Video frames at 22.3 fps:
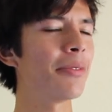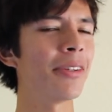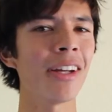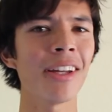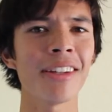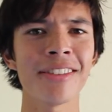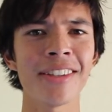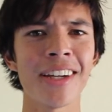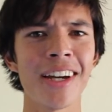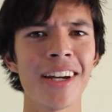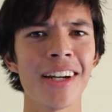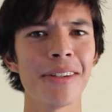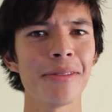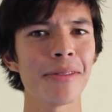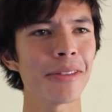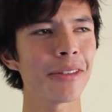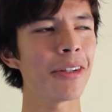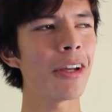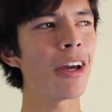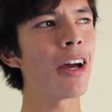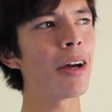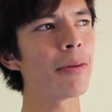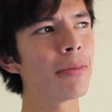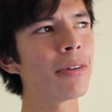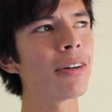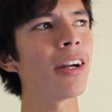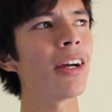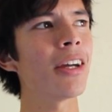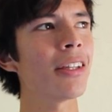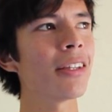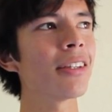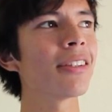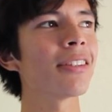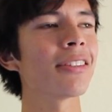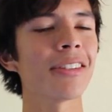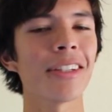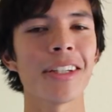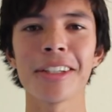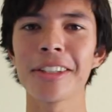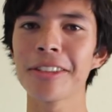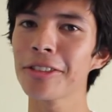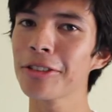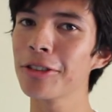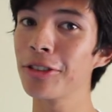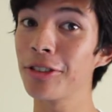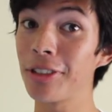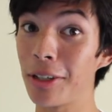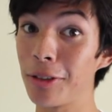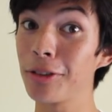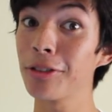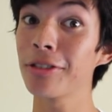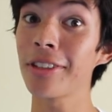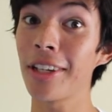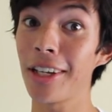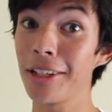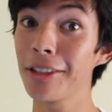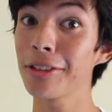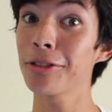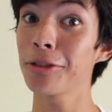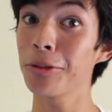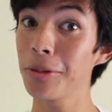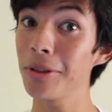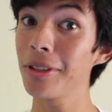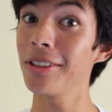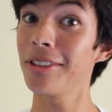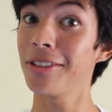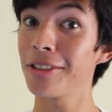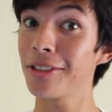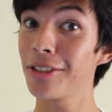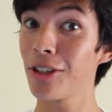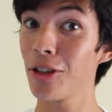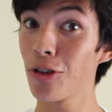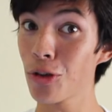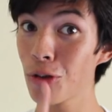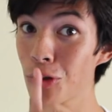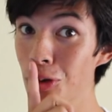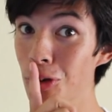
You're not tired?" I'm like, "Nah, I'm alright." It's because I was skating switch.